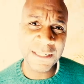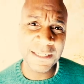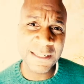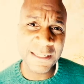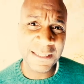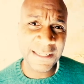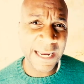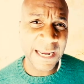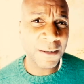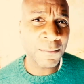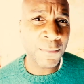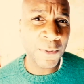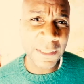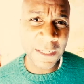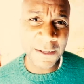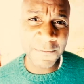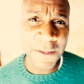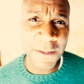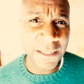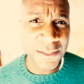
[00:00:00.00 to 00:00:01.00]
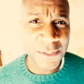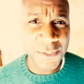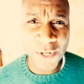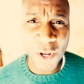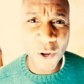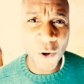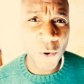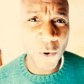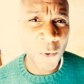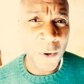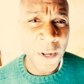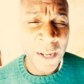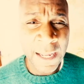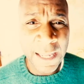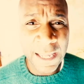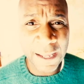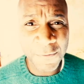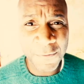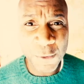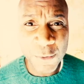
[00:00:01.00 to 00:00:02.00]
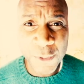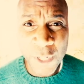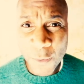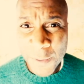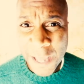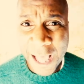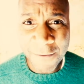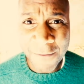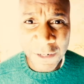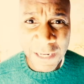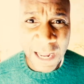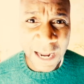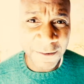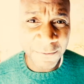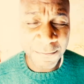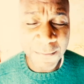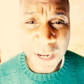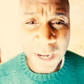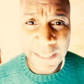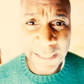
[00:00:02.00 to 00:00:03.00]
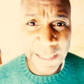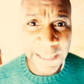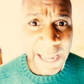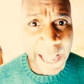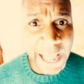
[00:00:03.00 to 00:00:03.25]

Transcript: in sustainable living, so if you don't have a lot of money,